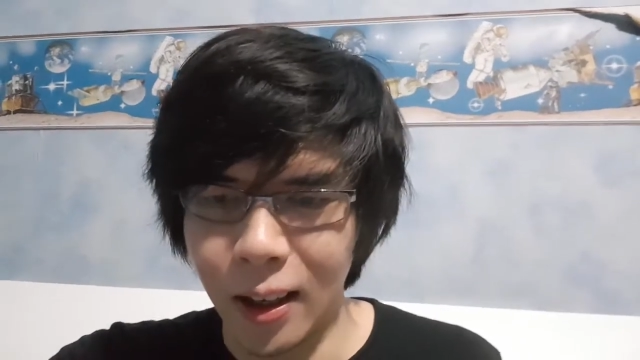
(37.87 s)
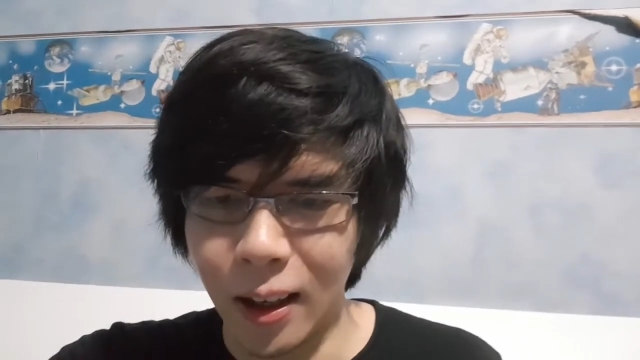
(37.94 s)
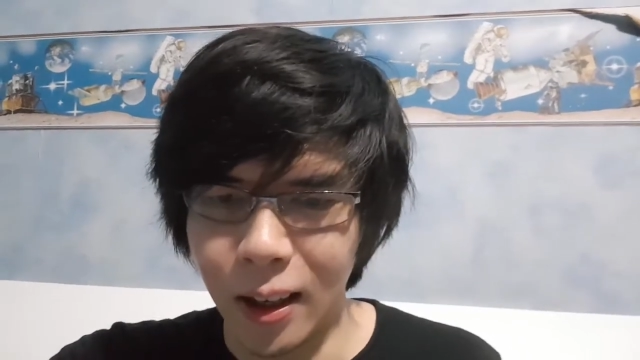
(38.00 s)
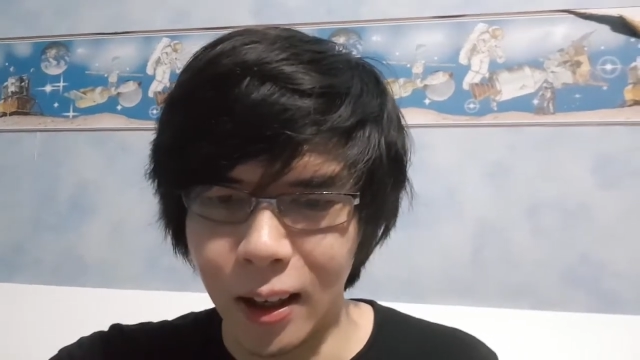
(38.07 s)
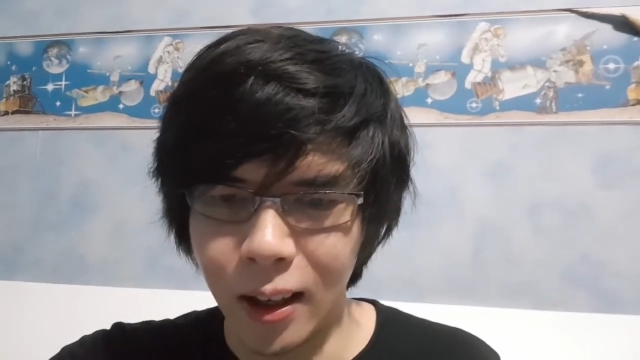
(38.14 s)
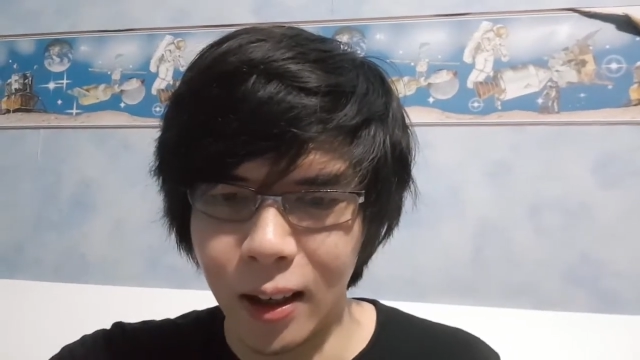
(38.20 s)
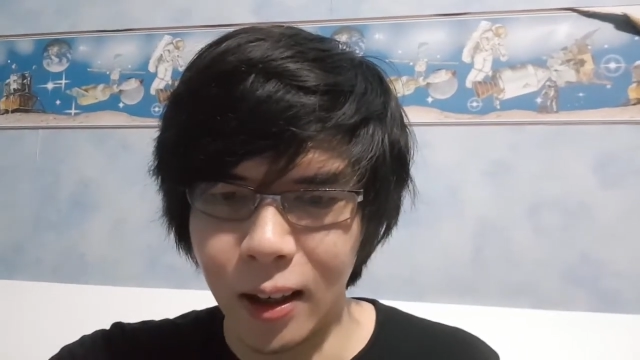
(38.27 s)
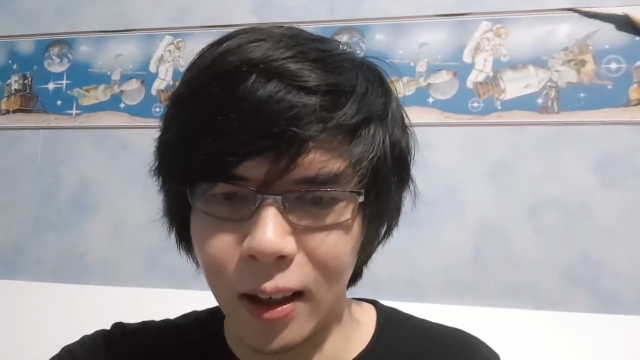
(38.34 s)

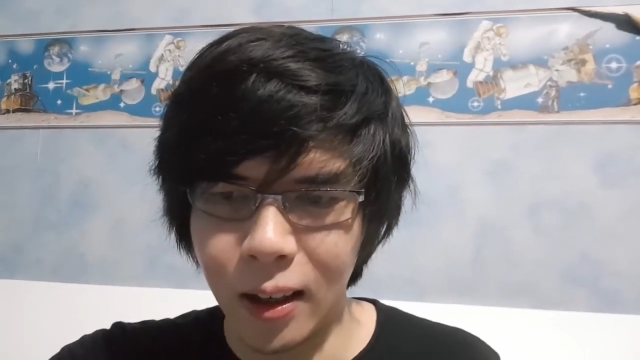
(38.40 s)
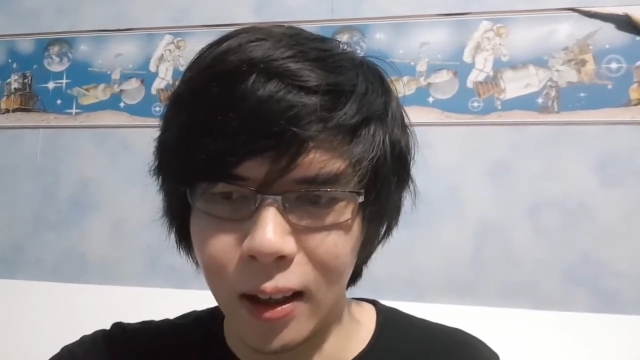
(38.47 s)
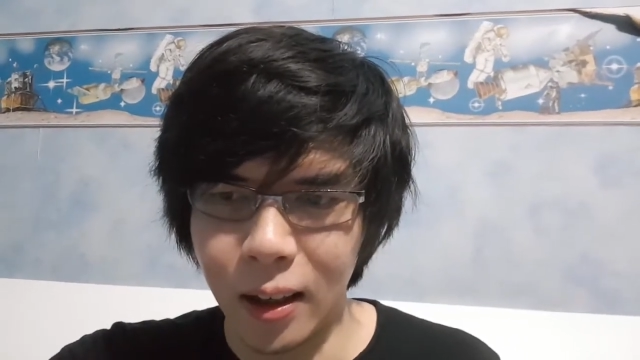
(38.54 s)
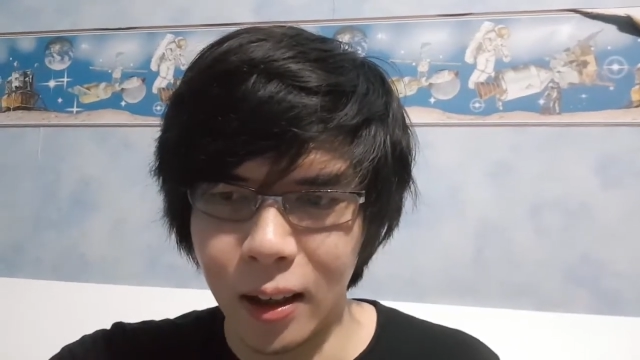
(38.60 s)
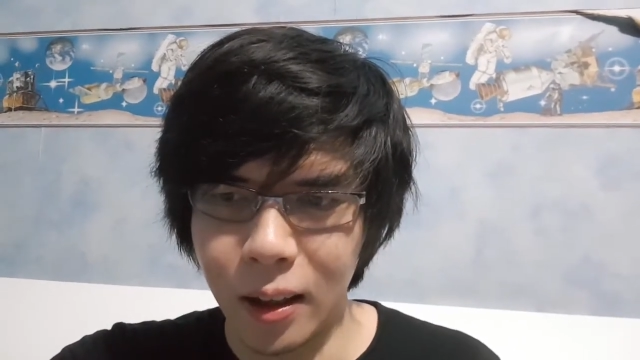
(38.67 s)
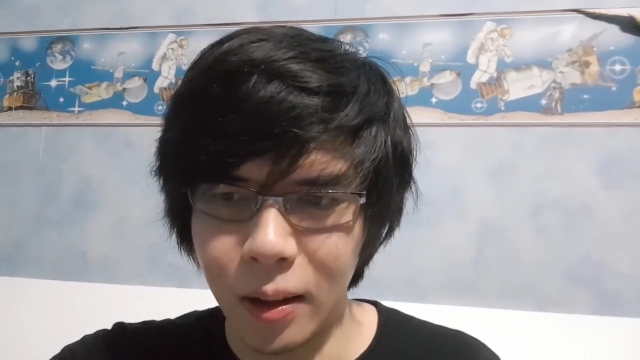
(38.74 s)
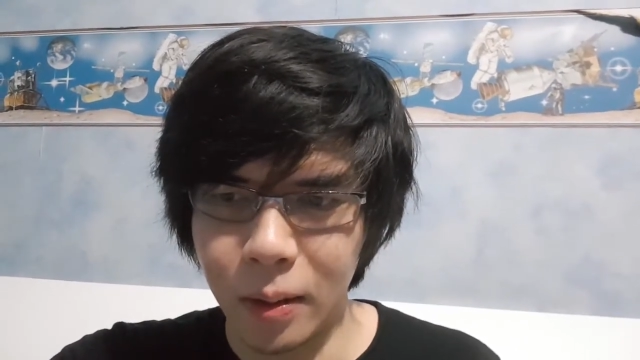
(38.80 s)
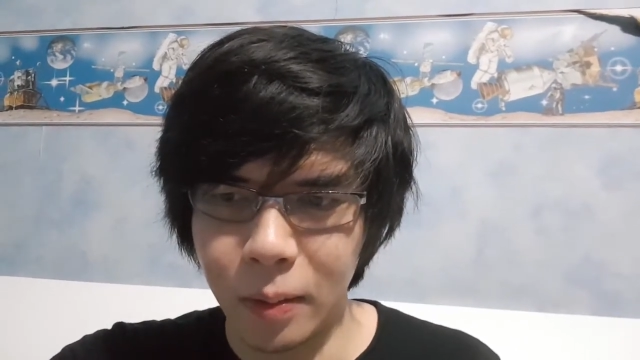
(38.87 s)

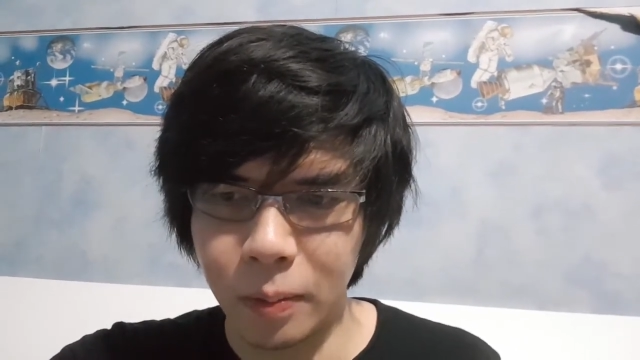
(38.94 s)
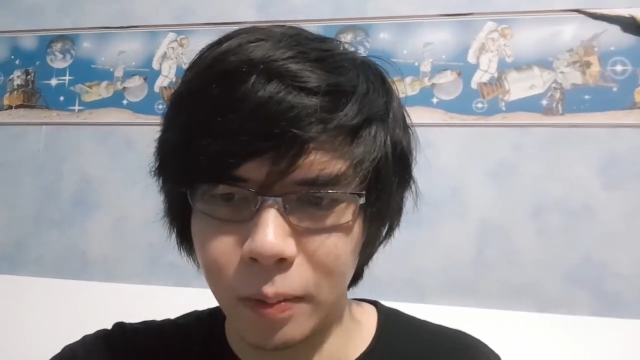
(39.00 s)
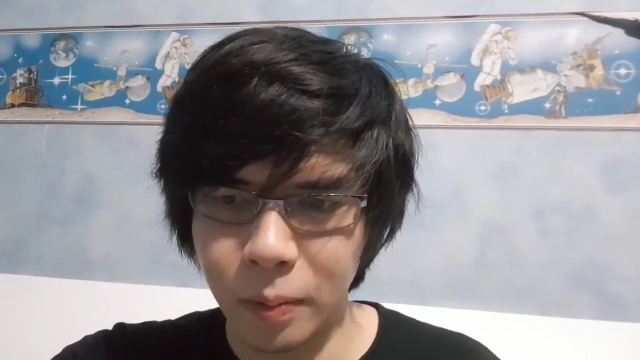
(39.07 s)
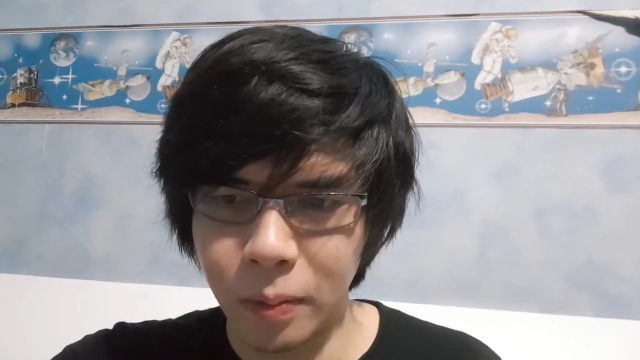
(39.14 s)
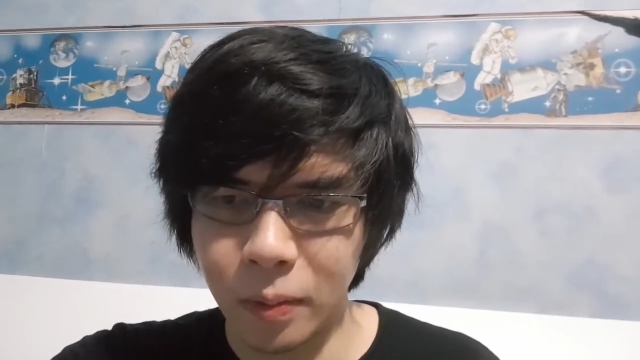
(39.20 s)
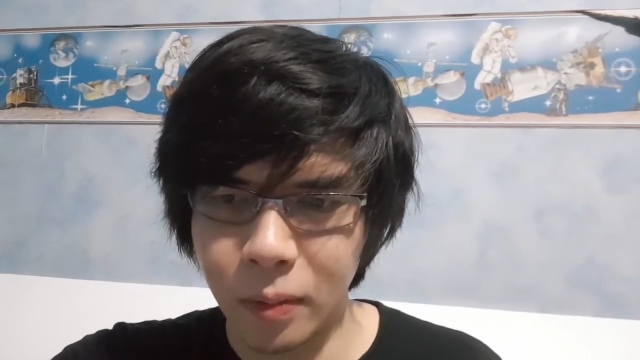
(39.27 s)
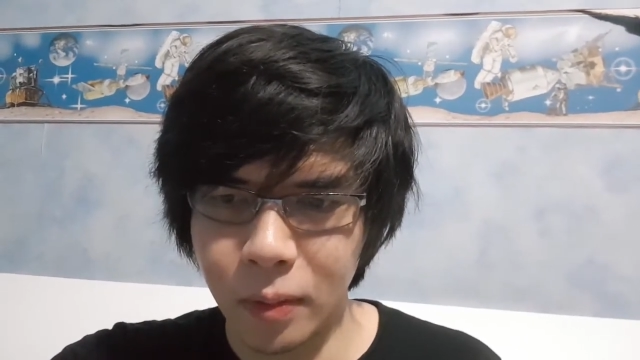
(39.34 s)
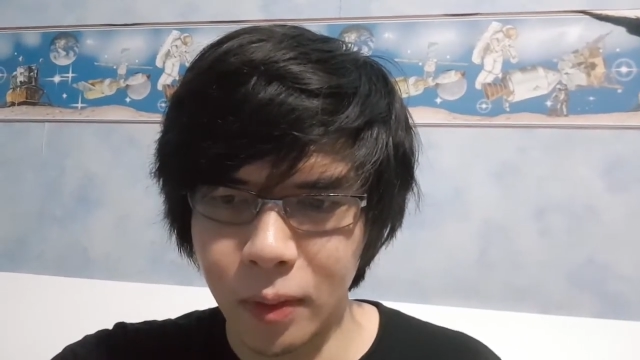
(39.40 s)

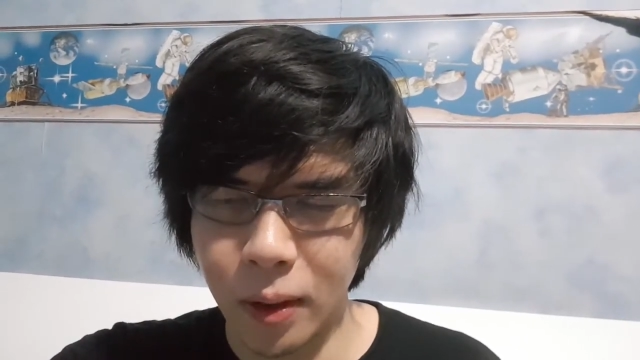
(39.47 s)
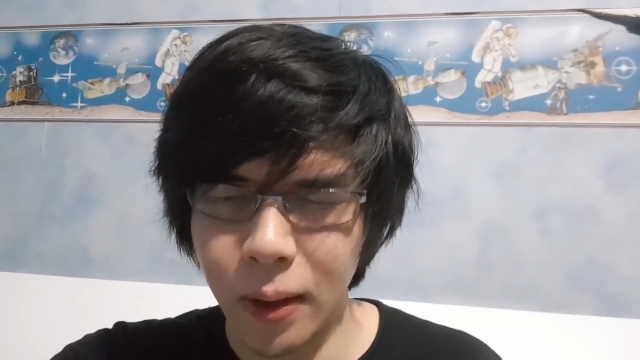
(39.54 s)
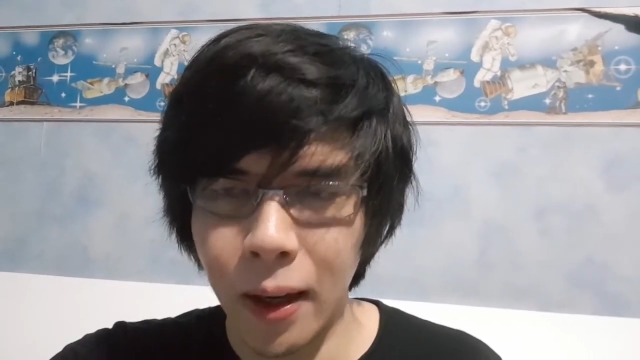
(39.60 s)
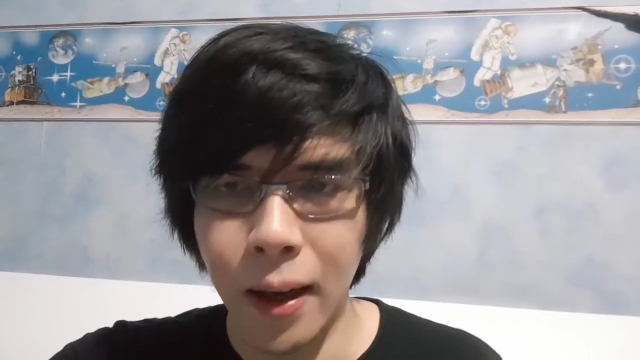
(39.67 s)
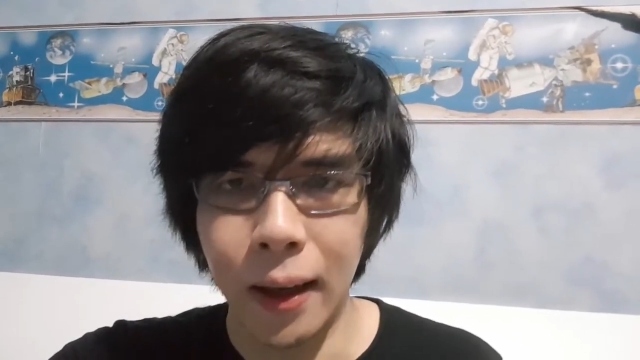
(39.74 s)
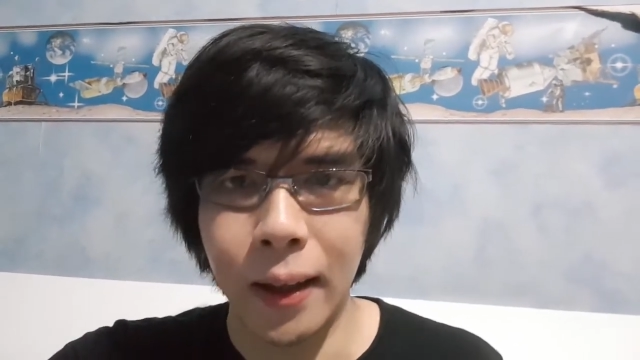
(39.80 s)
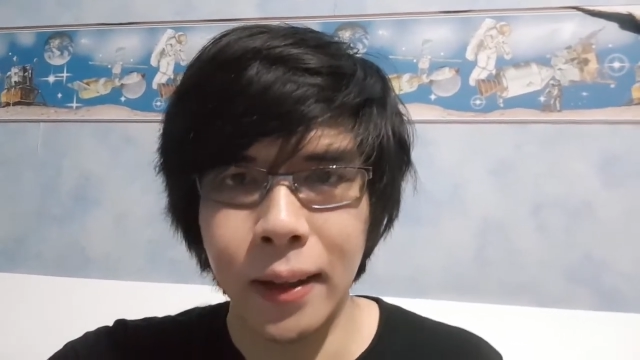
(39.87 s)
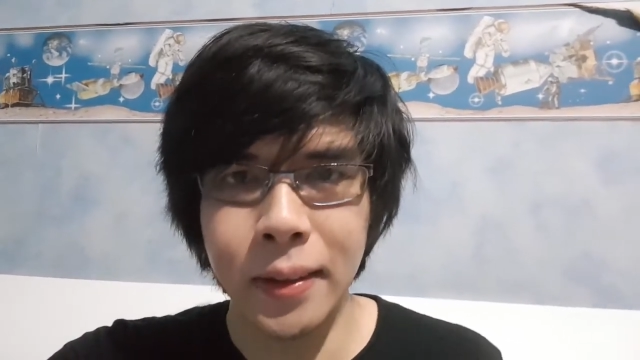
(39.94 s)

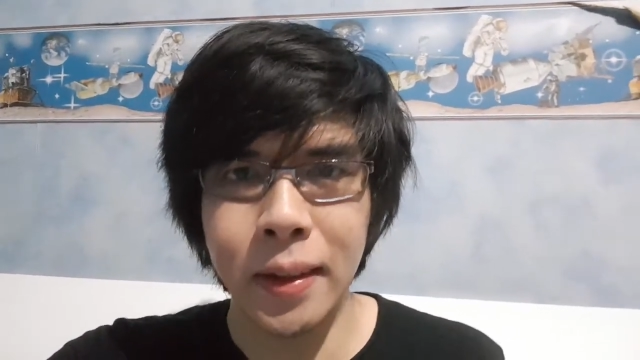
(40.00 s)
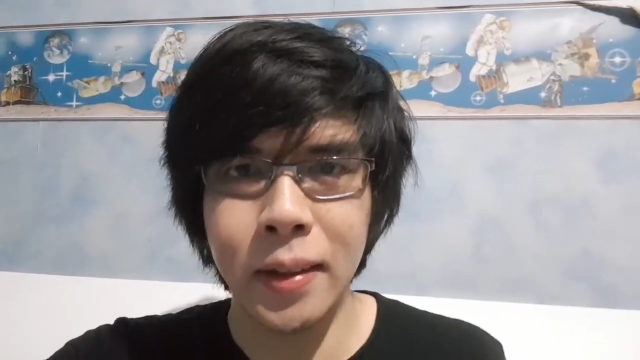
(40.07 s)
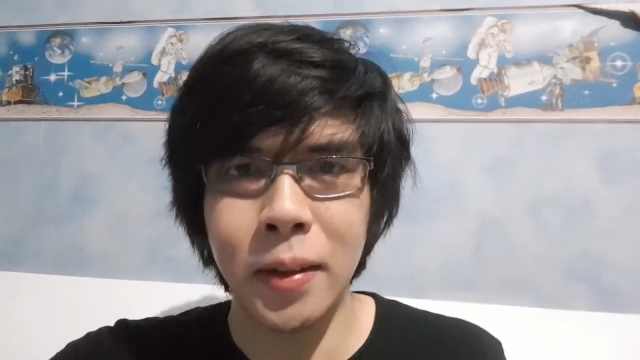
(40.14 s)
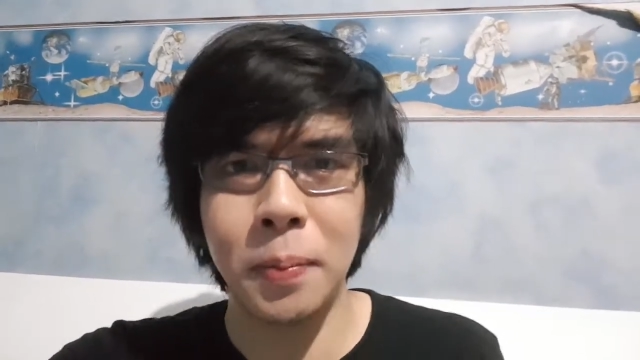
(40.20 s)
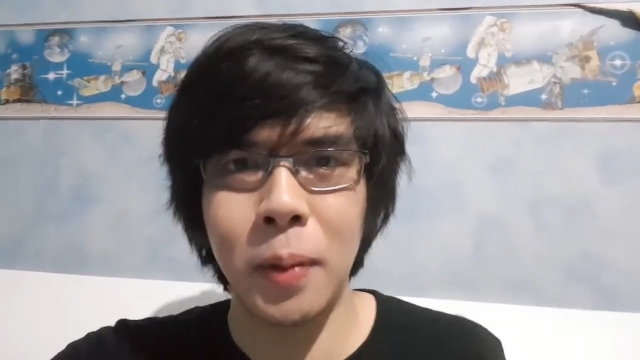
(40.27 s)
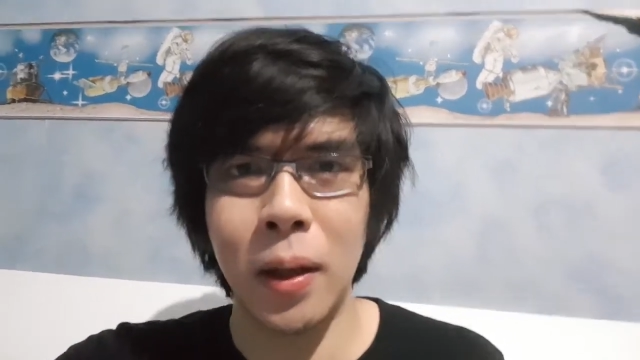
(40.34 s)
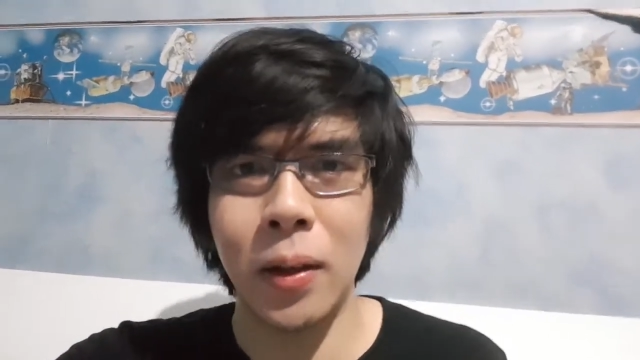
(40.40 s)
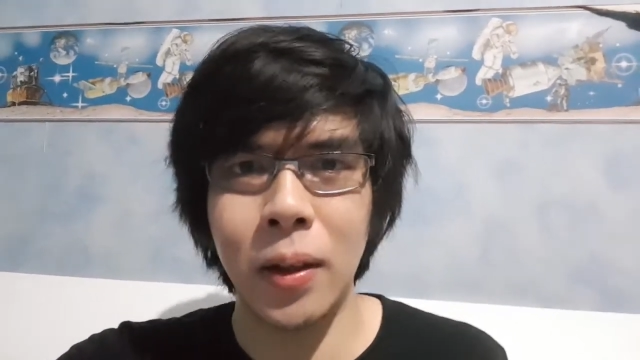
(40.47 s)
Yeah, I guess that's
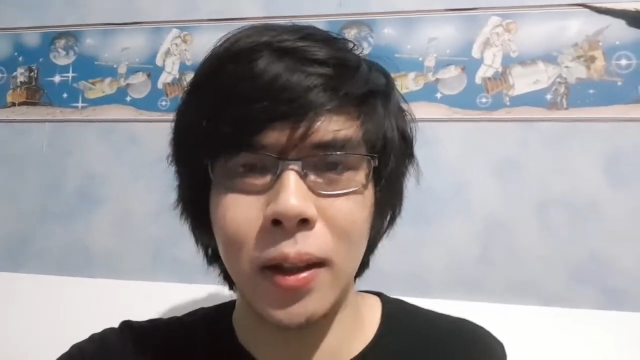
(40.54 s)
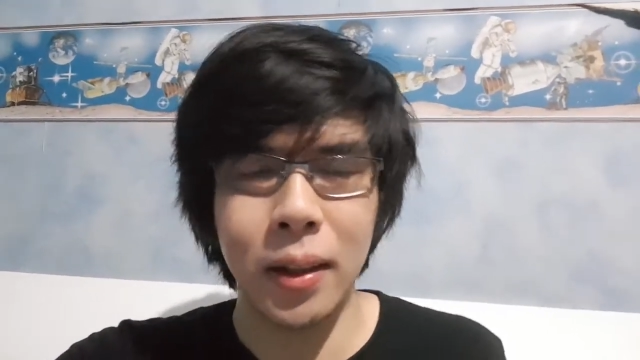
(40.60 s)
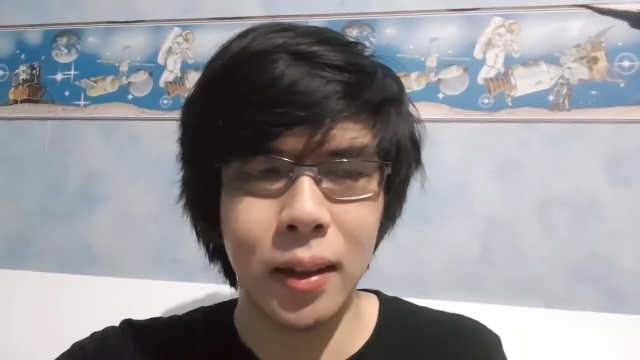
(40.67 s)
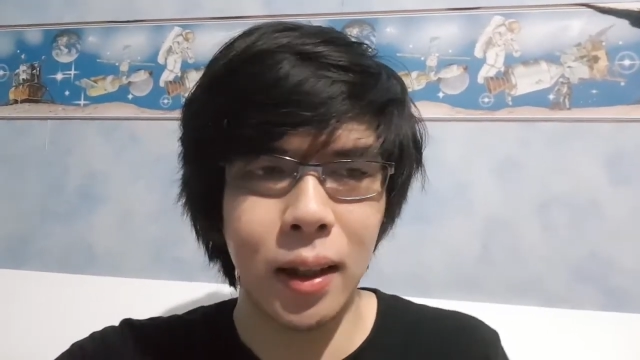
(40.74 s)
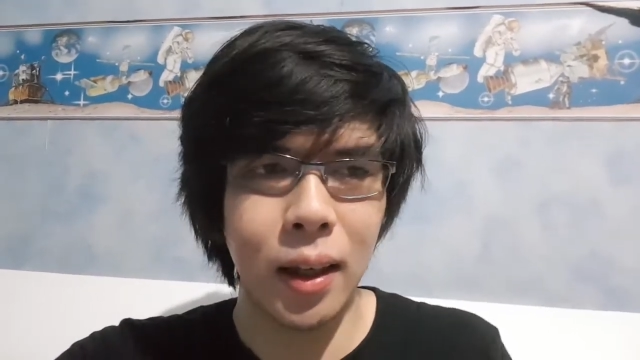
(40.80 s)
about it.